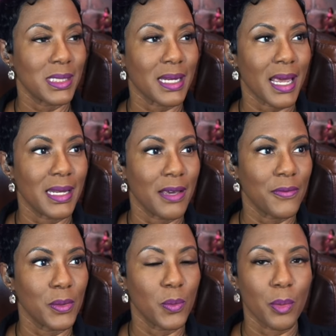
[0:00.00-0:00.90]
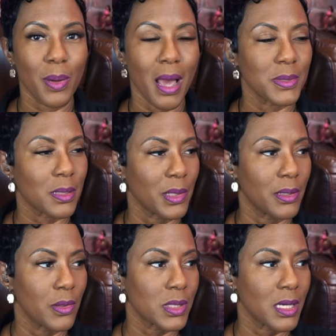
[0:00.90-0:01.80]
and I definitely want to pop some of
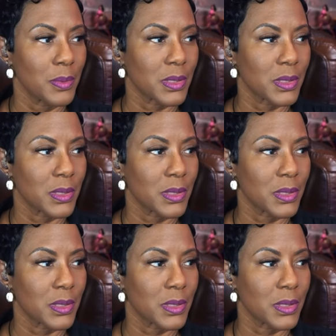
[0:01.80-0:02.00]
those up.